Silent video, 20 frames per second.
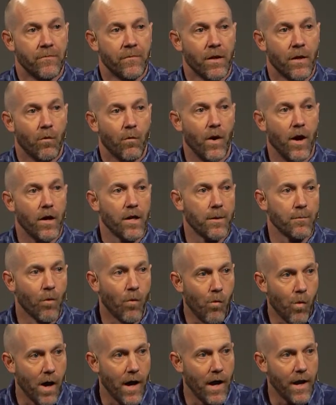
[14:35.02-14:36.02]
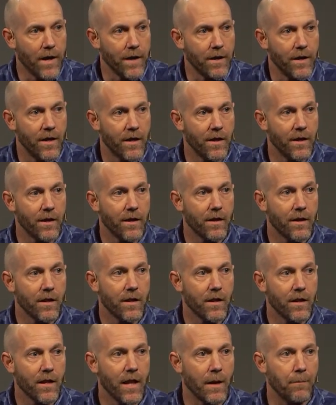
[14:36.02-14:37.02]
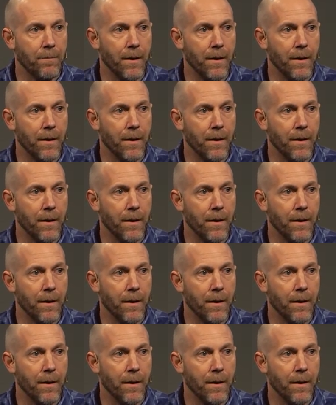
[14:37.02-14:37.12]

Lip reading: Well, number one, like,